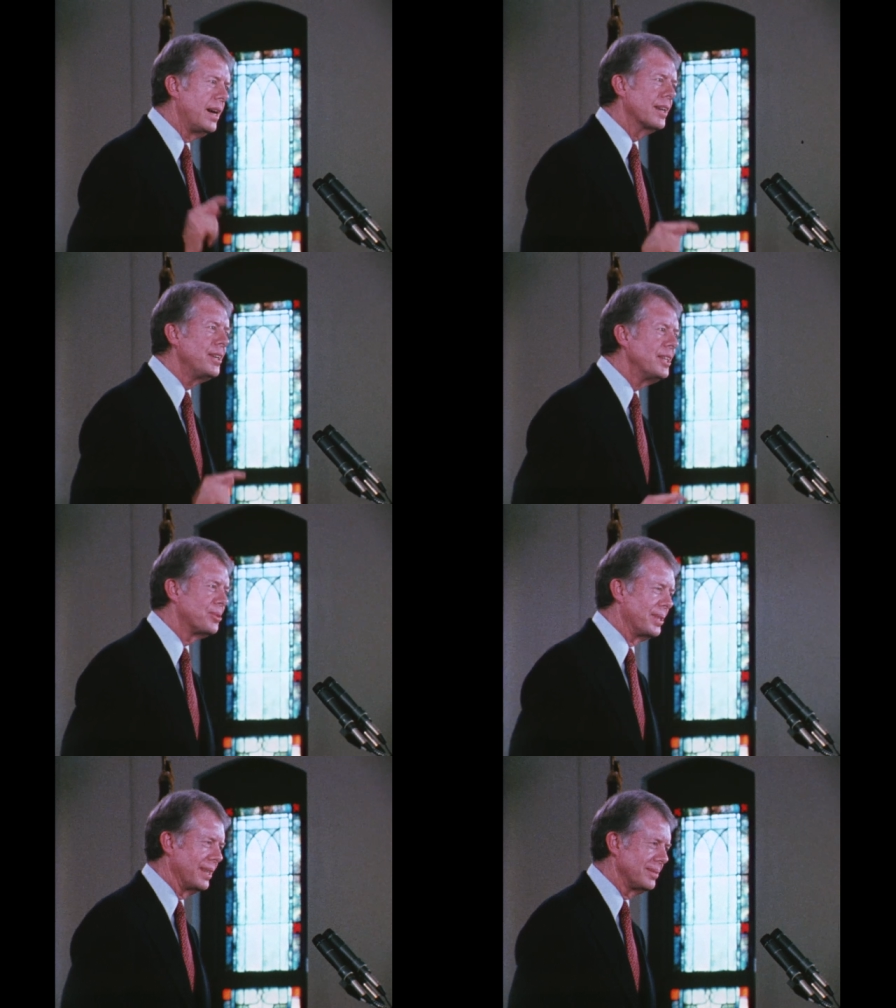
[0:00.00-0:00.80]
our
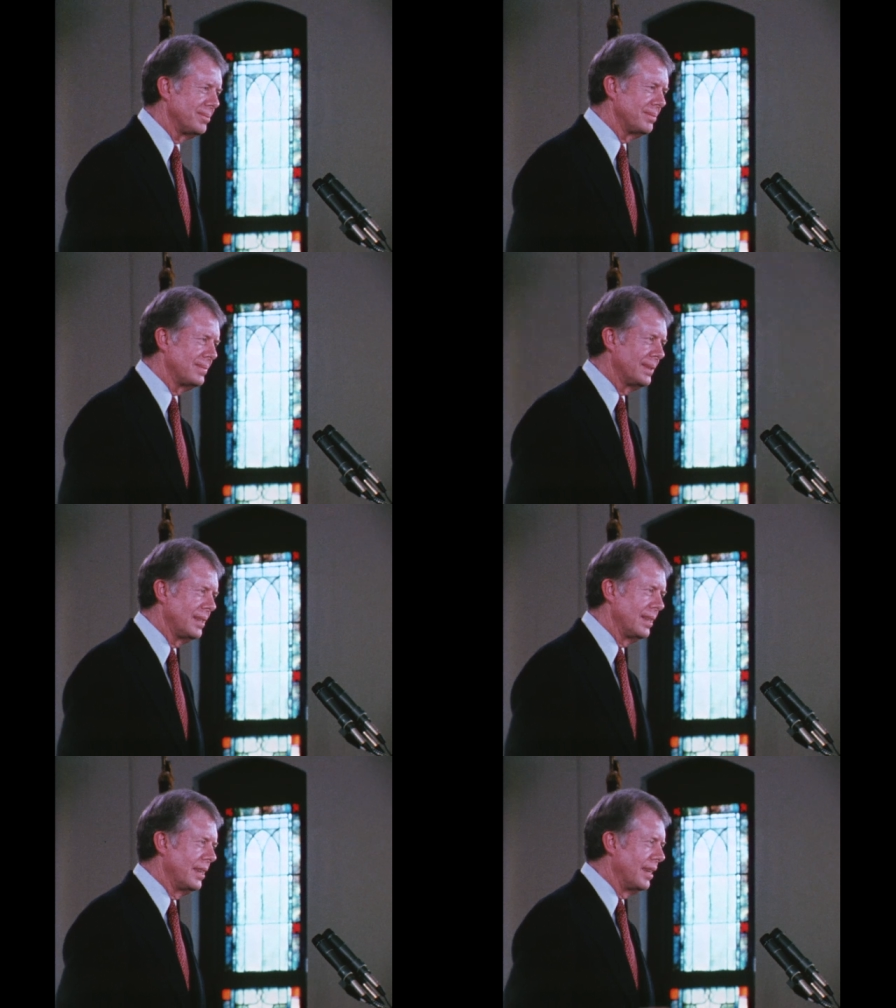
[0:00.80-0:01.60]
country.
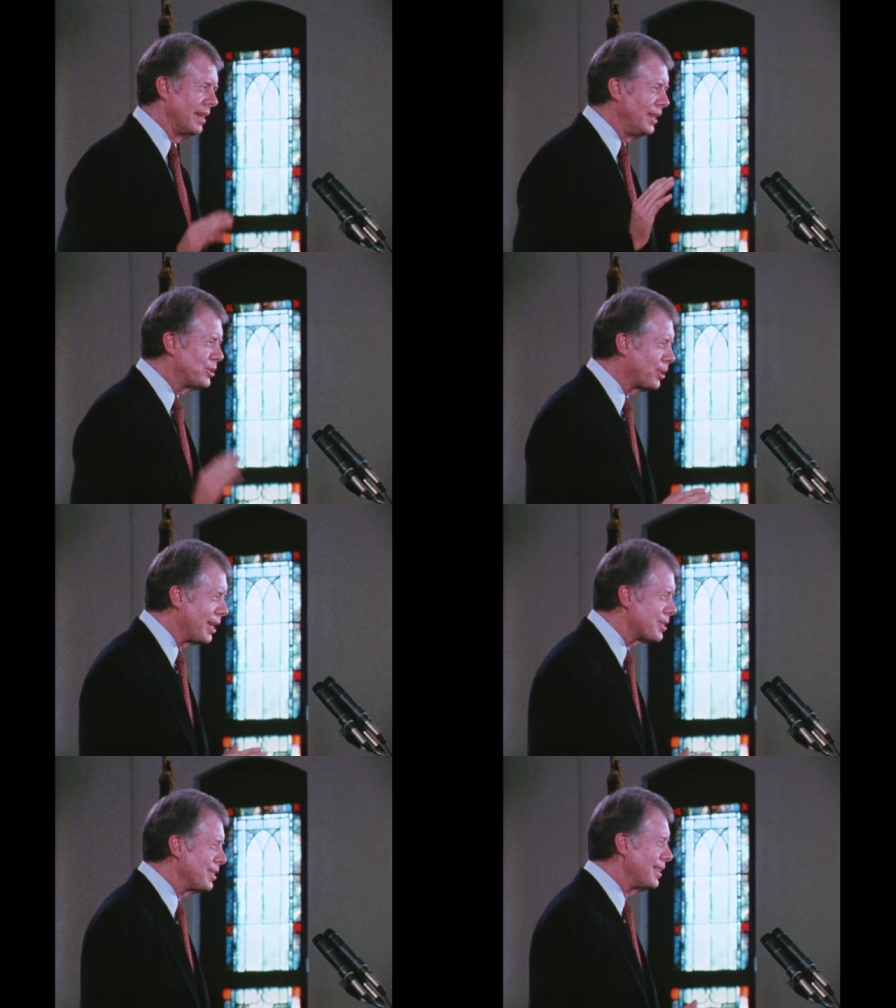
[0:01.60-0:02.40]
He
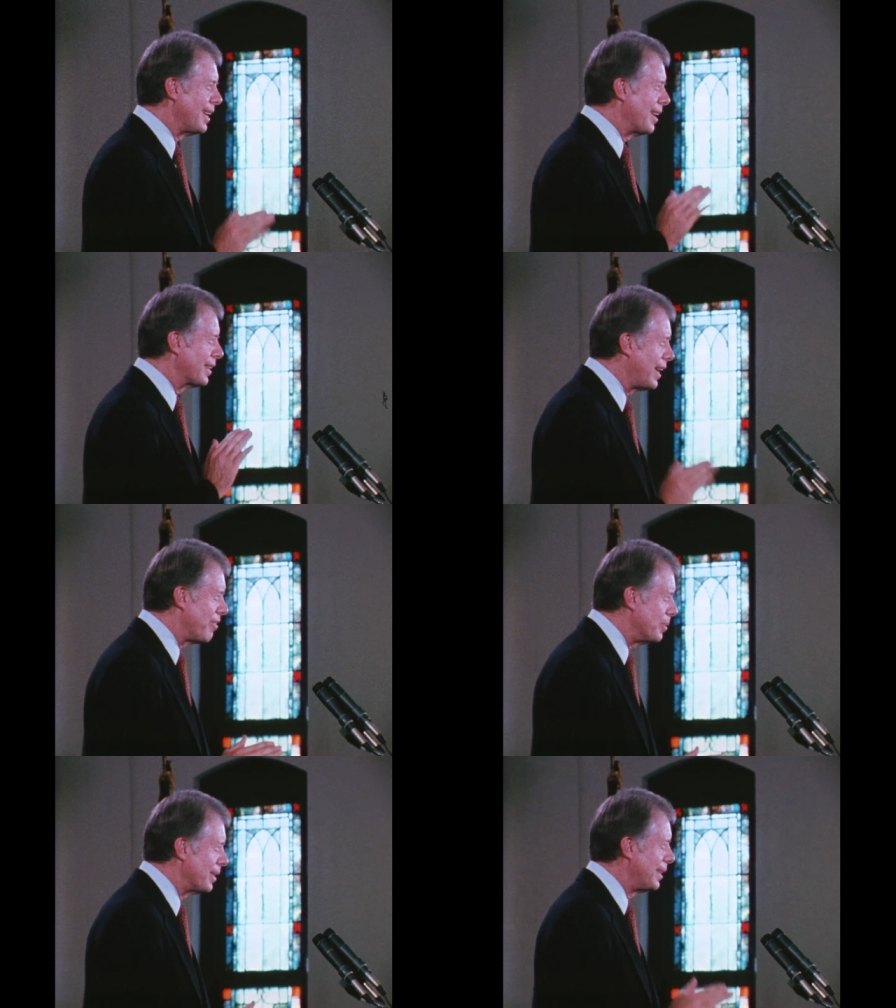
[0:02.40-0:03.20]
trusted our
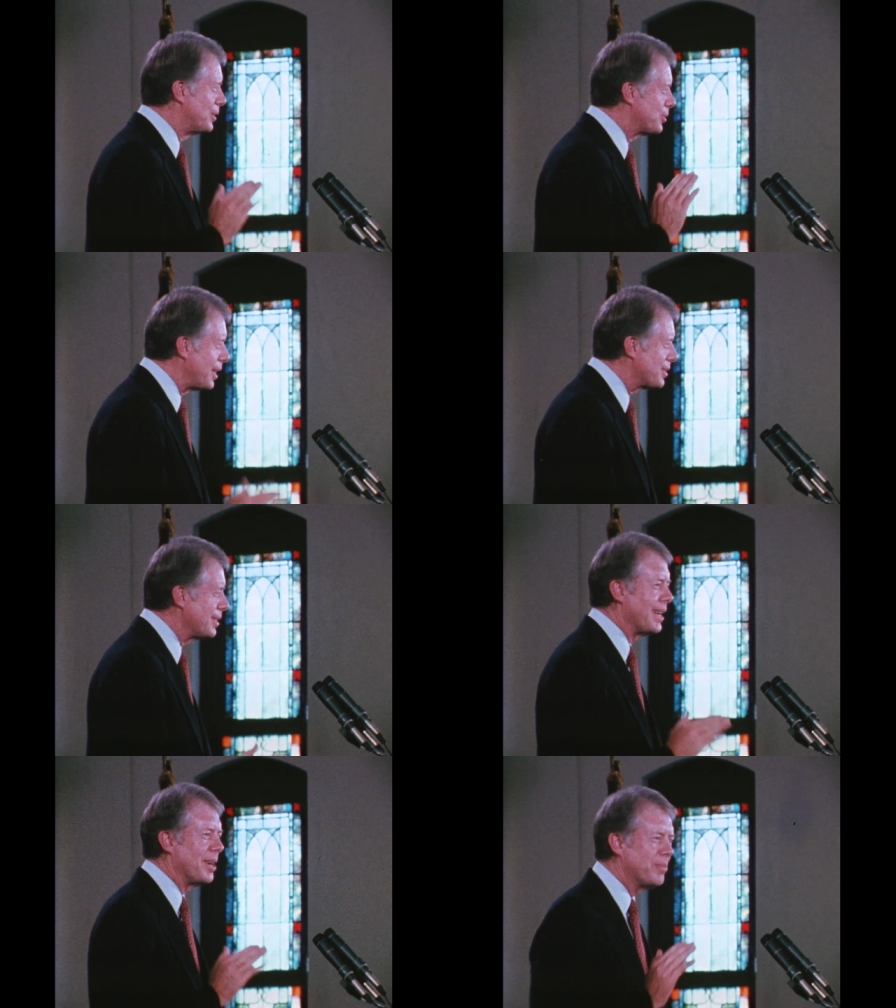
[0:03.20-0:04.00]
government. He
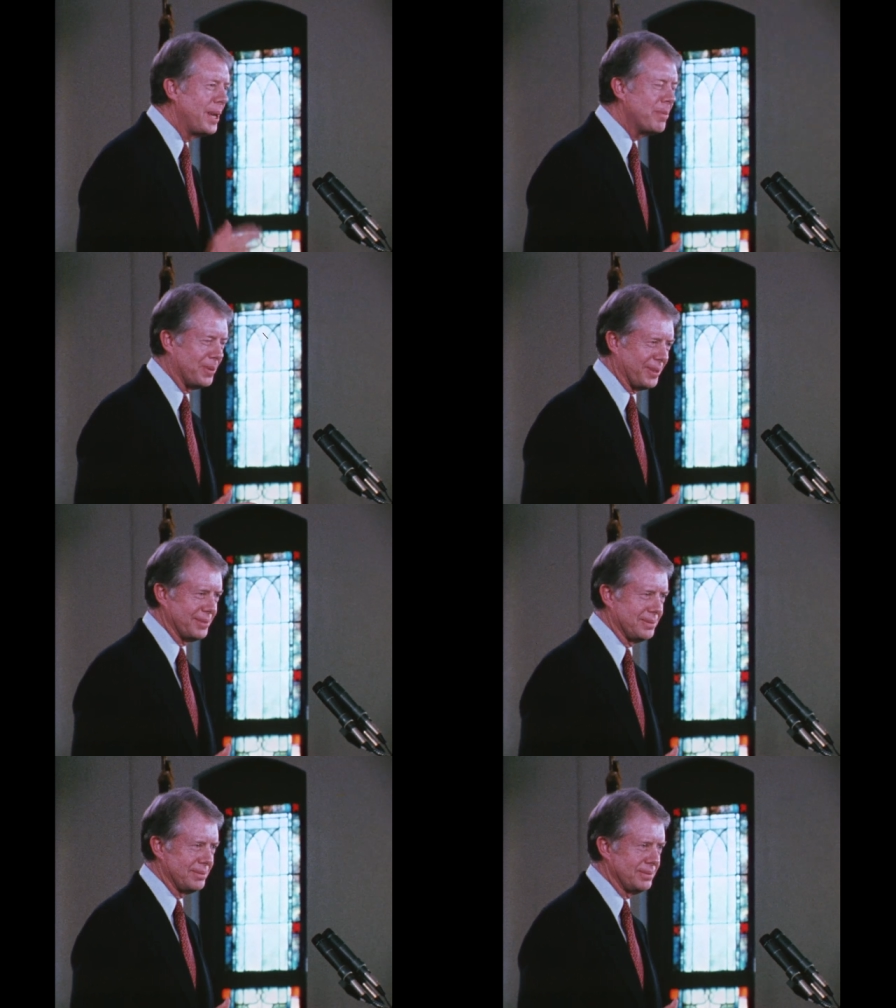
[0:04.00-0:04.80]
trusted our people.